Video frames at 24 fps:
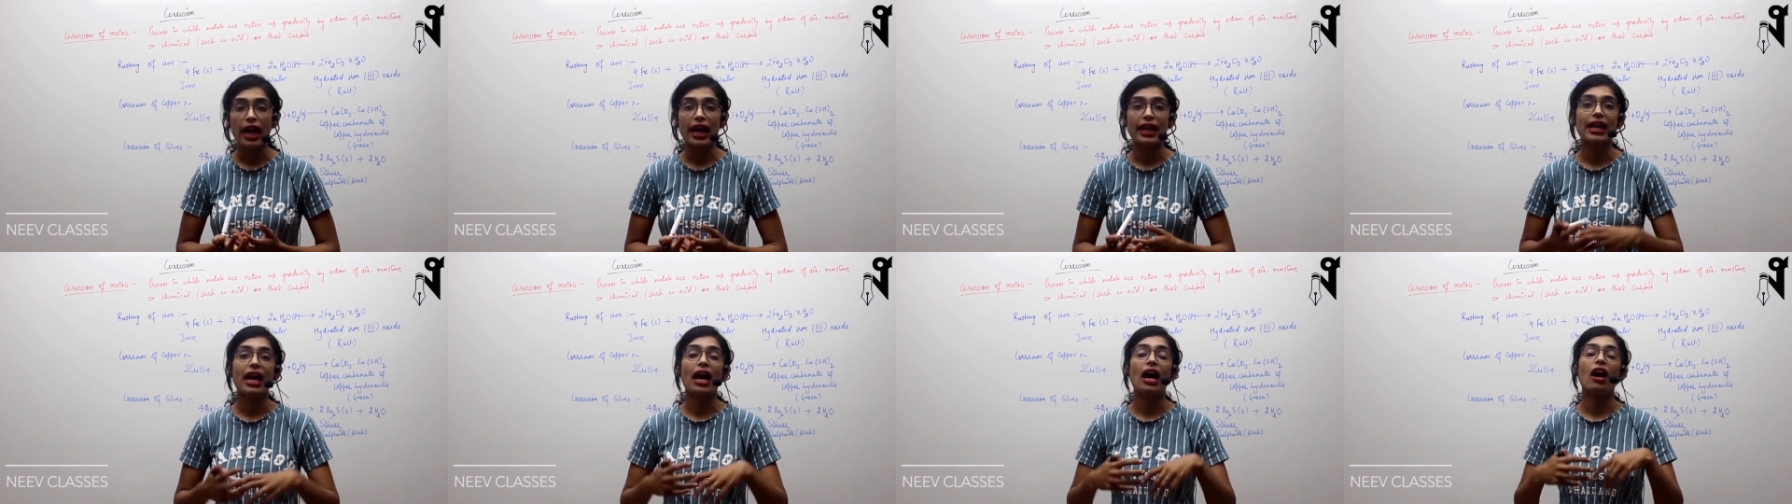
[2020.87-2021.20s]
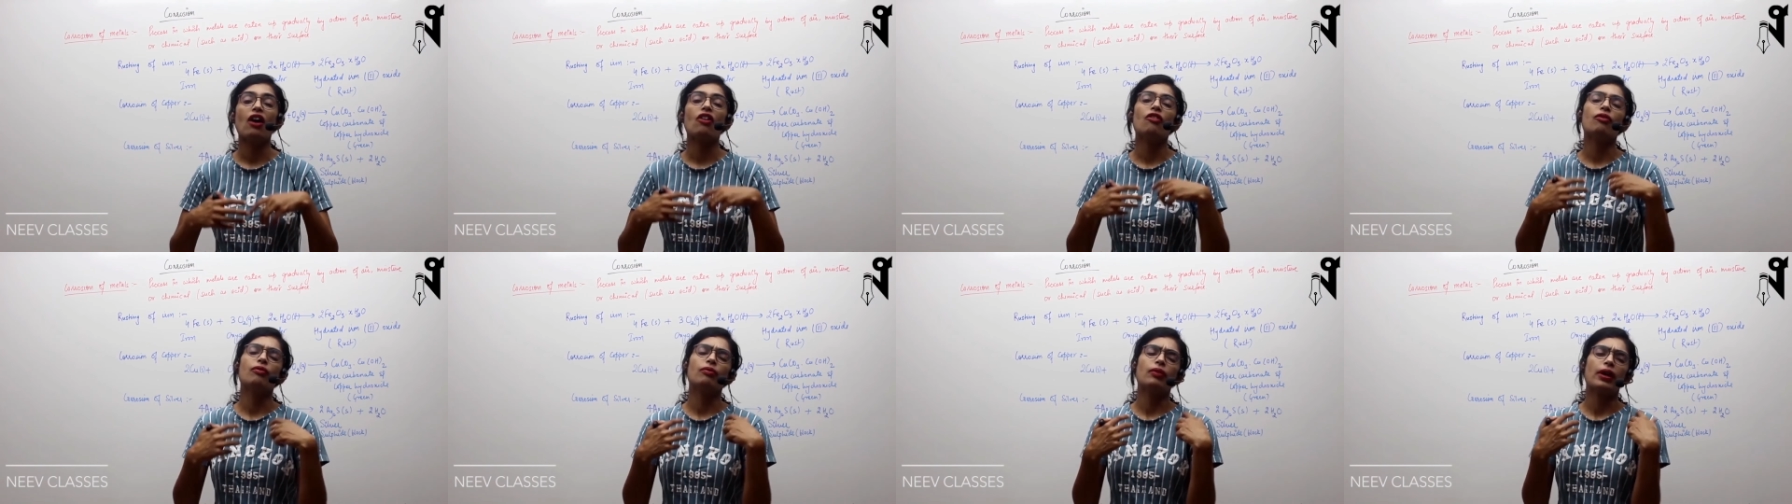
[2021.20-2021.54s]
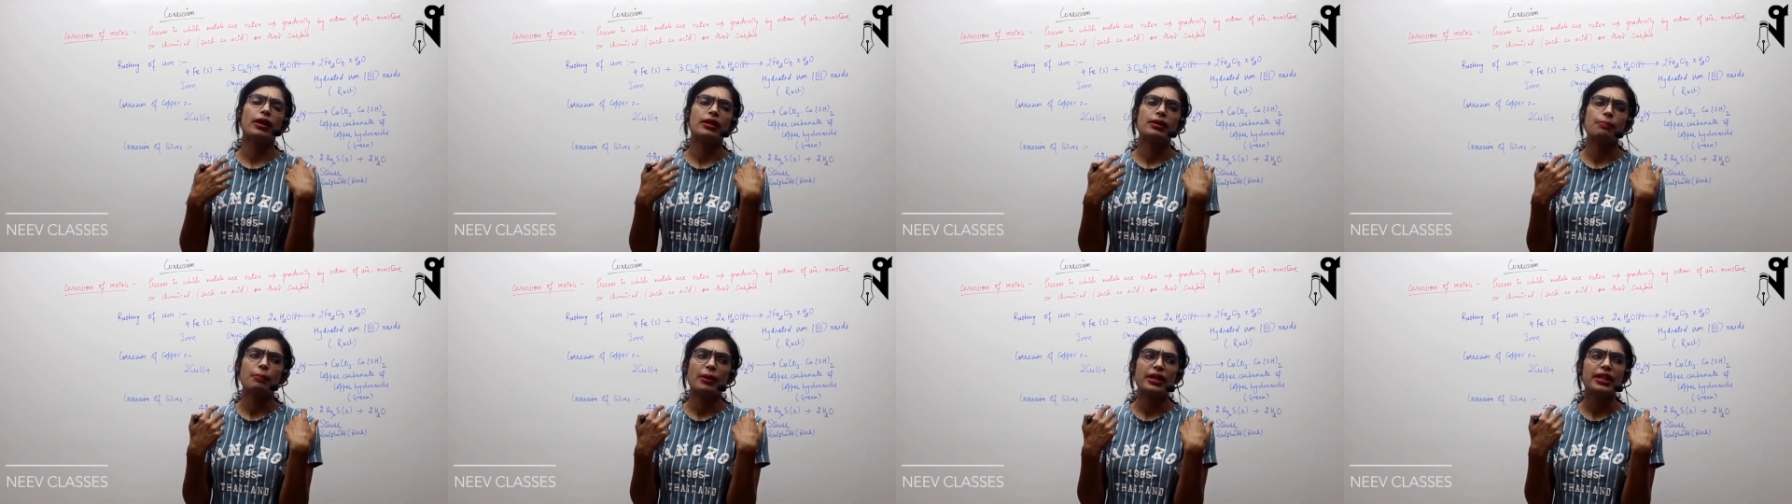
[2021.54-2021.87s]

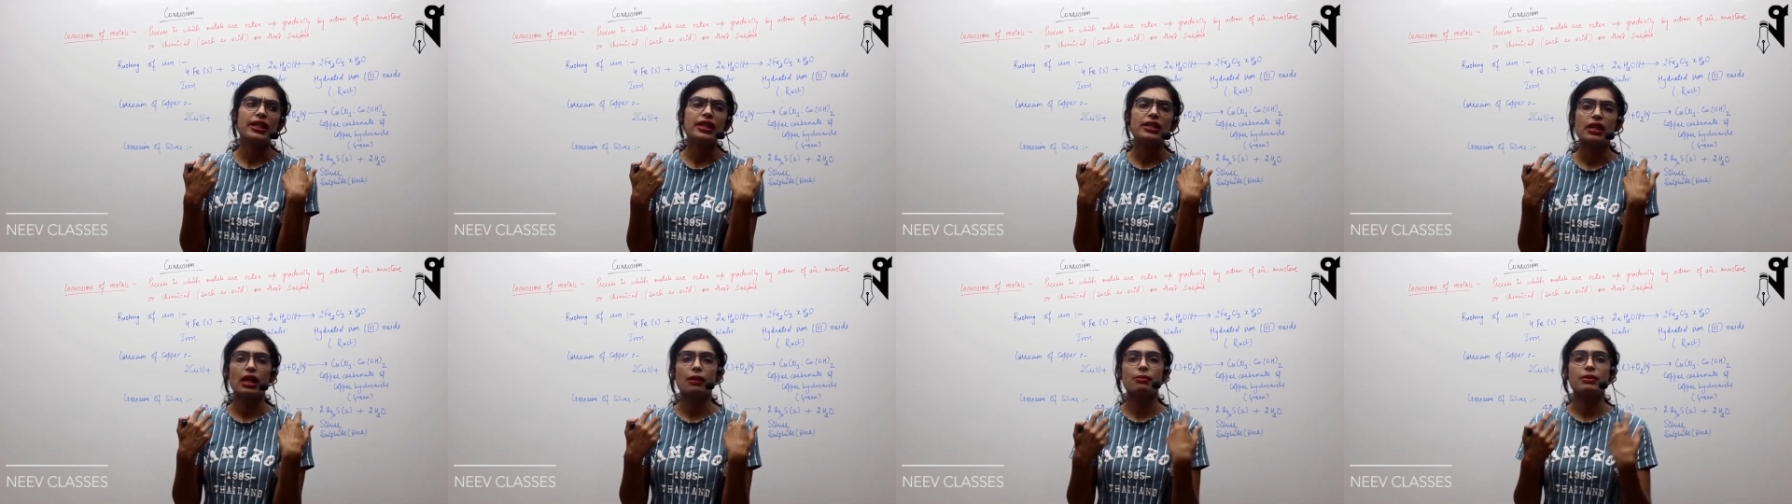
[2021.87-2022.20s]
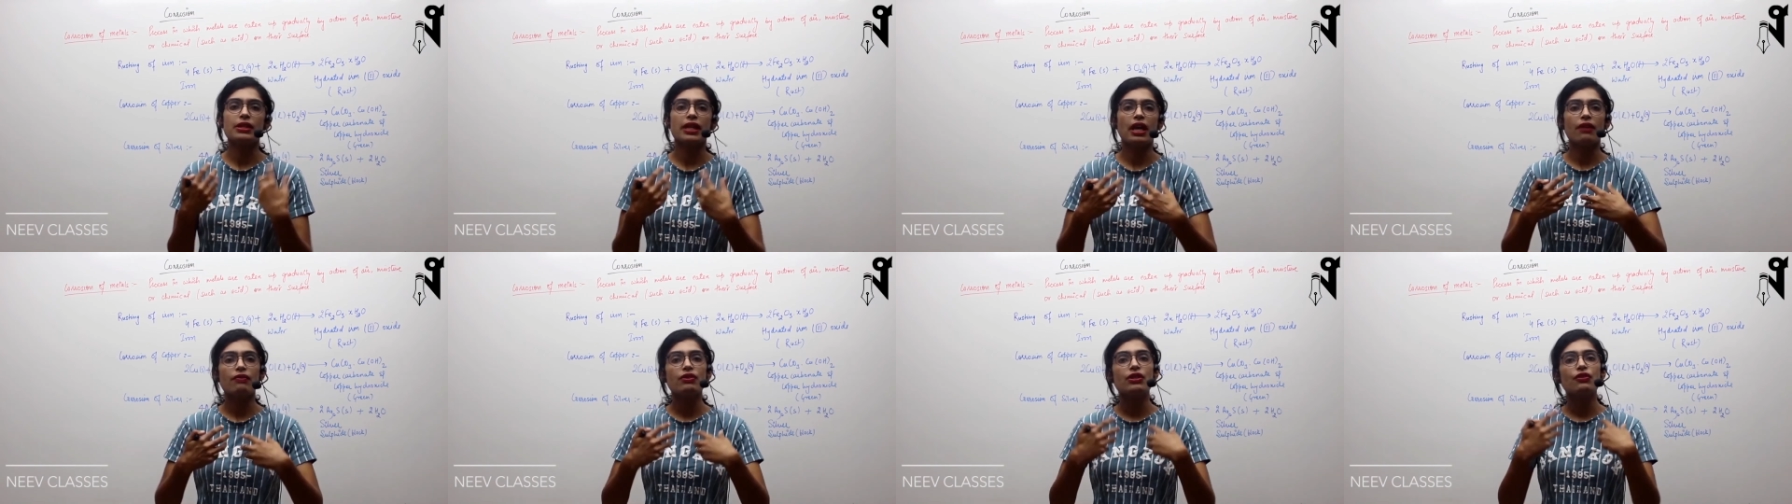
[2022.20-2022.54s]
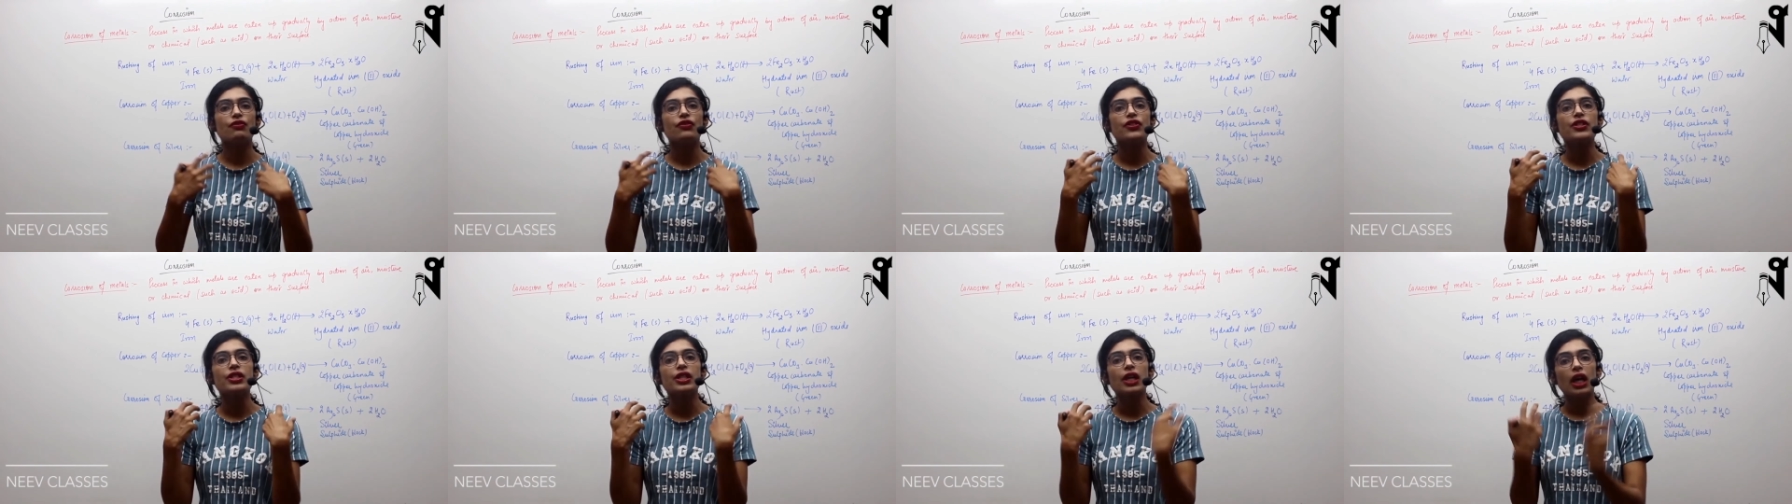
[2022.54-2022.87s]
and many a times they have a
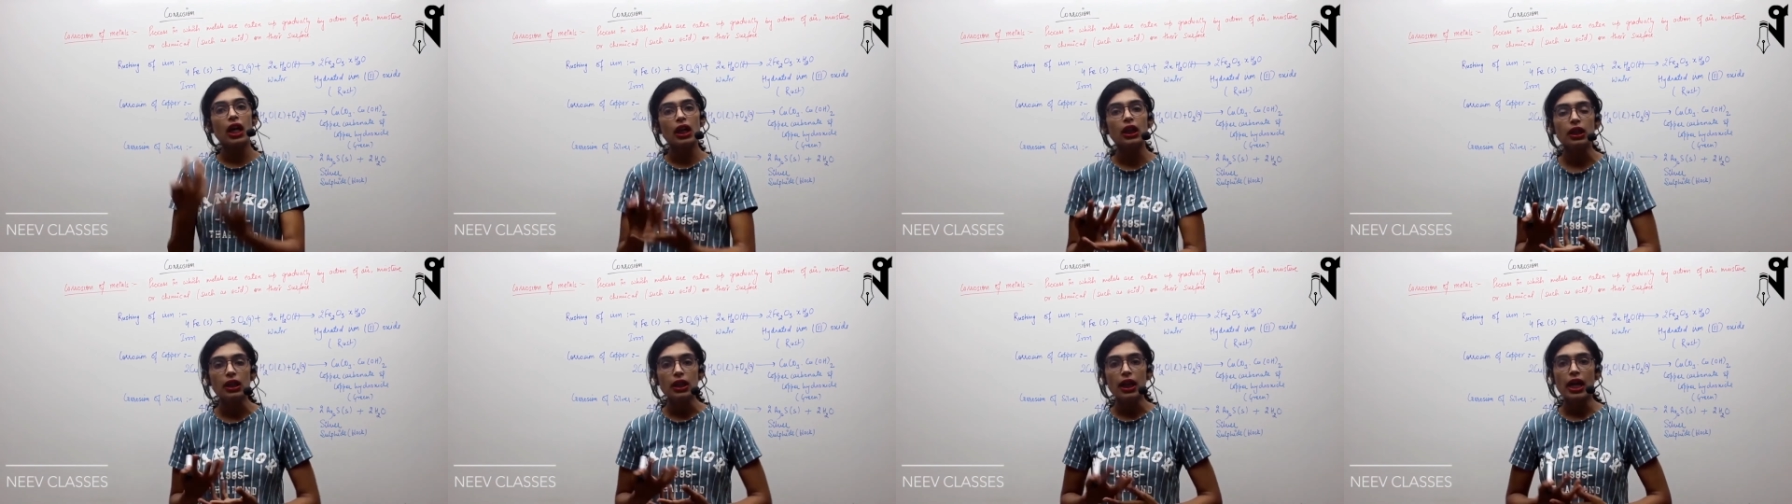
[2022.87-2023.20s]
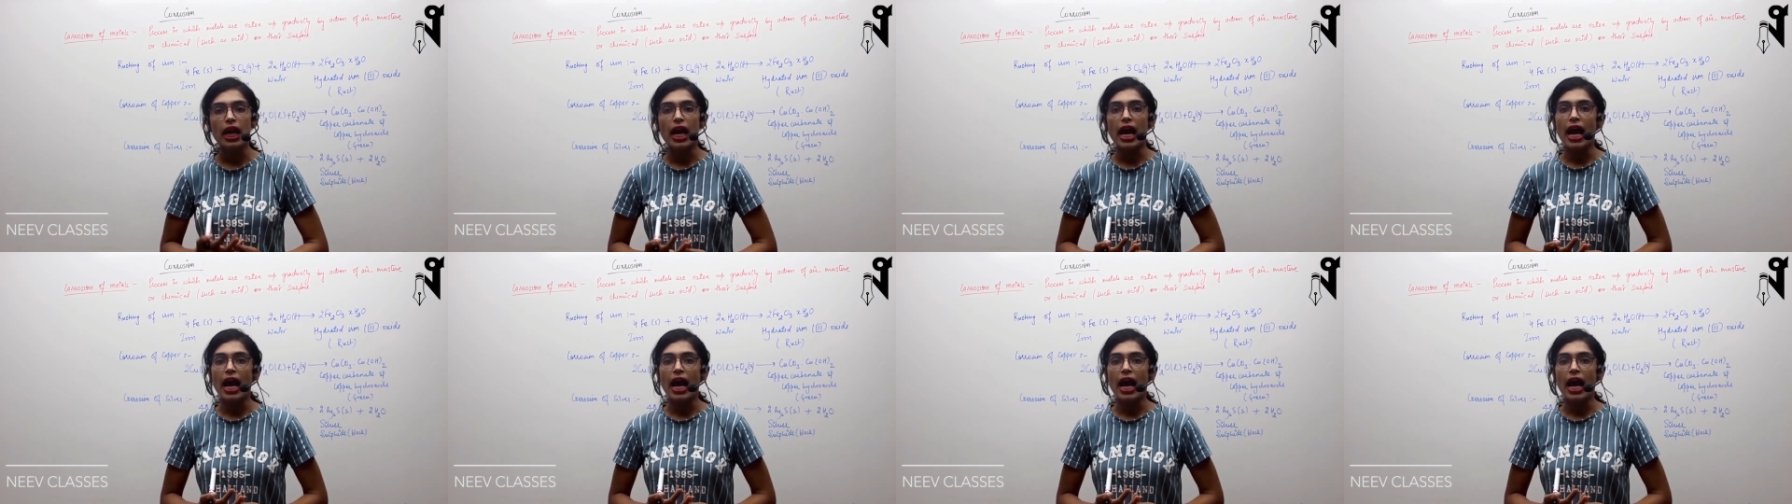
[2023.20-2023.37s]
different color